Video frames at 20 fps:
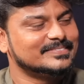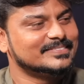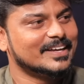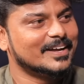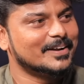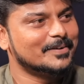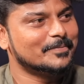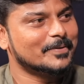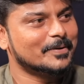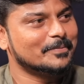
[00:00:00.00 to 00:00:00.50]

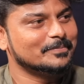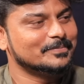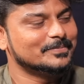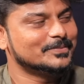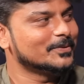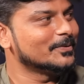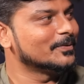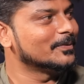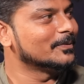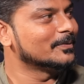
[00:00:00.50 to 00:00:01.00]
Done, ma'am.
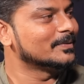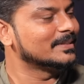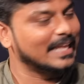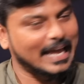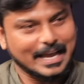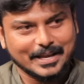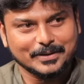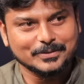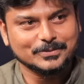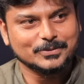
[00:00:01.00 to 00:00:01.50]
So
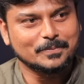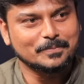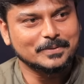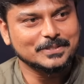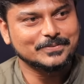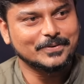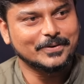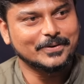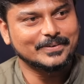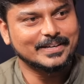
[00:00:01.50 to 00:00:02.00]
thank you so
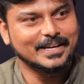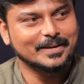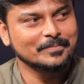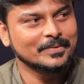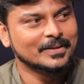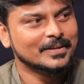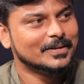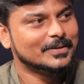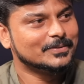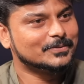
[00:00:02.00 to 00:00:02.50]
much for our
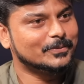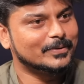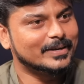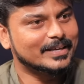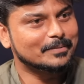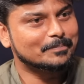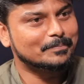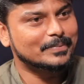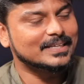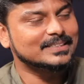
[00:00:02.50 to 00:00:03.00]
time. So
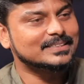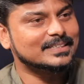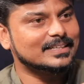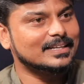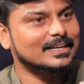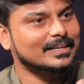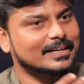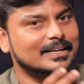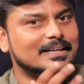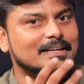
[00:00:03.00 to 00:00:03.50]
you talk
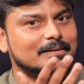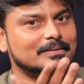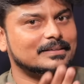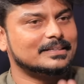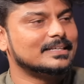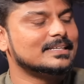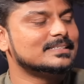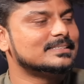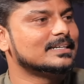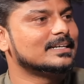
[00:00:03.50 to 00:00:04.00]

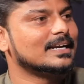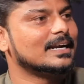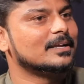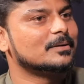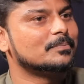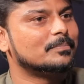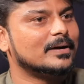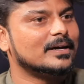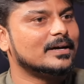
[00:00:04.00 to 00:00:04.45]
teaser trailer,